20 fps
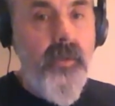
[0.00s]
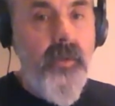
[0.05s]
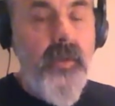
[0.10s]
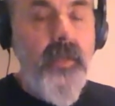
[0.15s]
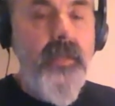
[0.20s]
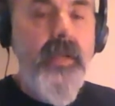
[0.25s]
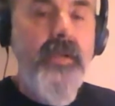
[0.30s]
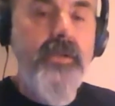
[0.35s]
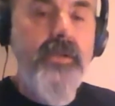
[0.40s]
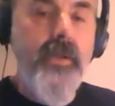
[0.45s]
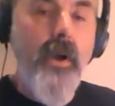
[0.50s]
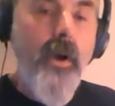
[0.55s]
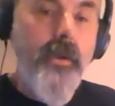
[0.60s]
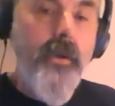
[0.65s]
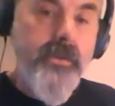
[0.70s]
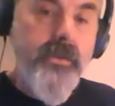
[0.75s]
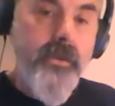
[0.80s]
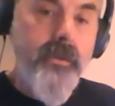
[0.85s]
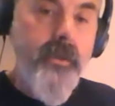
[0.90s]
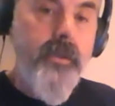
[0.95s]
That's
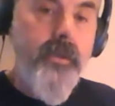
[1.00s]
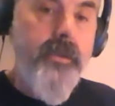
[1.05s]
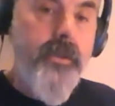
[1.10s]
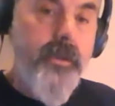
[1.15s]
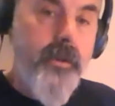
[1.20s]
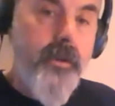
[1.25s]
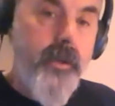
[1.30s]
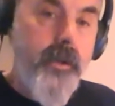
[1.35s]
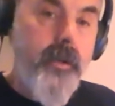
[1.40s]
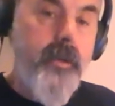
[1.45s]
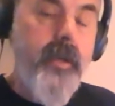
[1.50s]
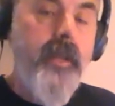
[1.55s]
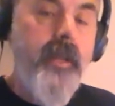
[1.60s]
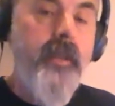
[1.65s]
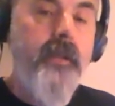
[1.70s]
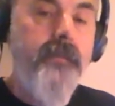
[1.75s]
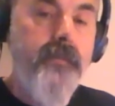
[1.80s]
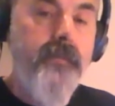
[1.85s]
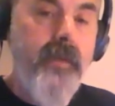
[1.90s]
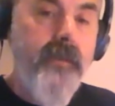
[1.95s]
also the 3rd and
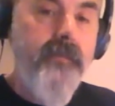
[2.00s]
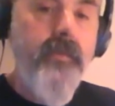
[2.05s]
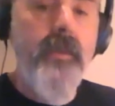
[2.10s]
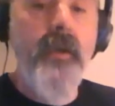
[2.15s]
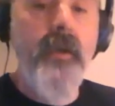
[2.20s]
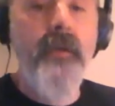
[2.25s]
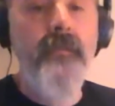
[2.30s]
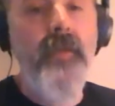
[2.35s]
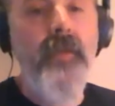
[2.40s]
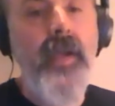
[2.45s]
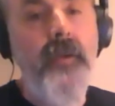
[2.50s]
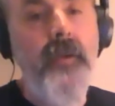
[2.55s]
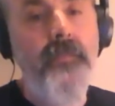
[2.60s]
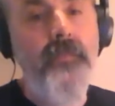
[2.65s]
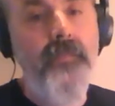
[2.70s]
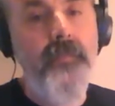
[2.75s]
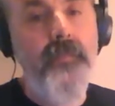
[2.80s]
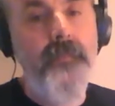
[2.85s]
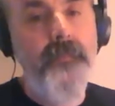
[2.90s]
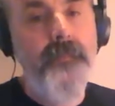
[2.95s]
the 5th of F.